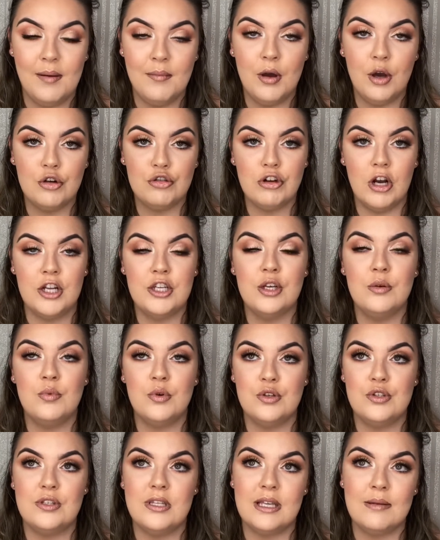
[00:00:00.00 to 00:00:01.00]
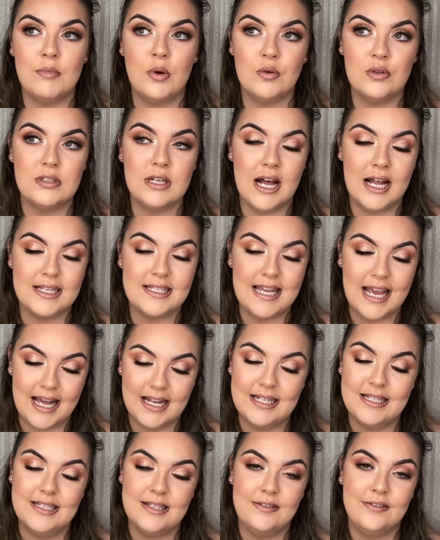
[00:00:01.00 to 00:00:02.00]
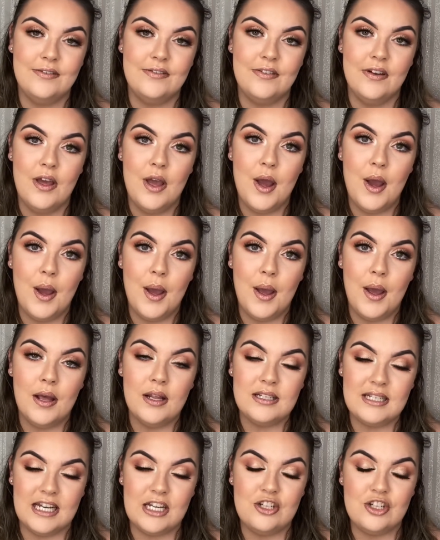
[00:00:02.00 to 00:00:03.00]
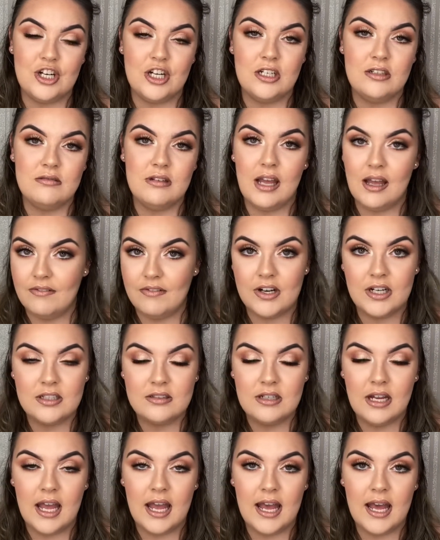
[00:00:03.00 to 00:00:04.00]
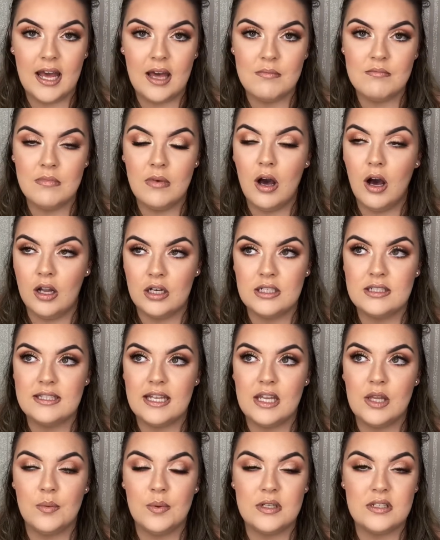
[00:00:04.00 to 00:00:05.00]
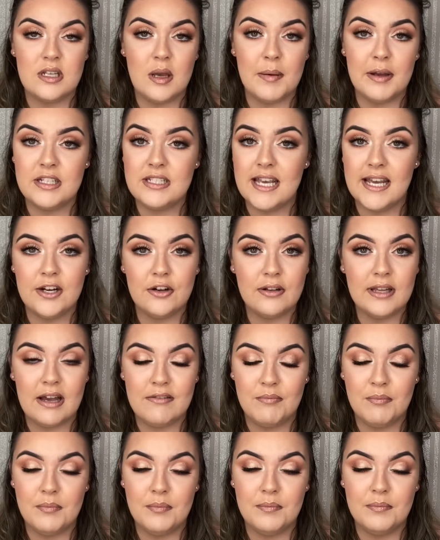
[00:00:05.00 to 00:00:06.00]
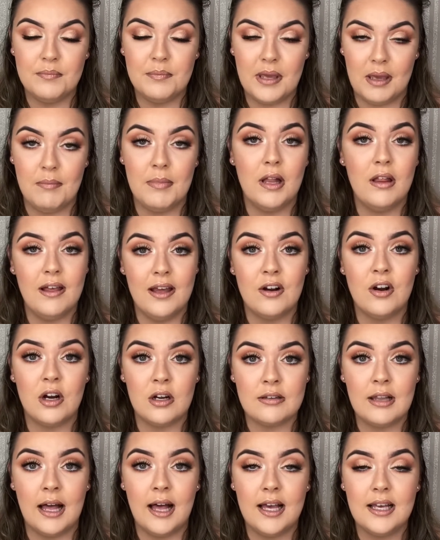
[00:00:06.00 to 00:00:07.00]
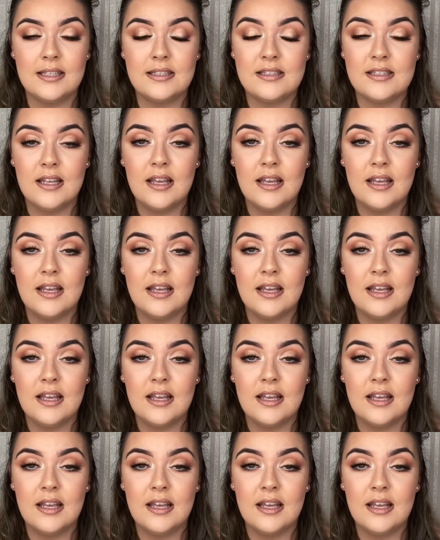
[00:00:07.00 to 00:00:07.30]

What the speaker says: Grania was the most attentive teacher ever. Honestly, there was about 10 or 11 people in our class,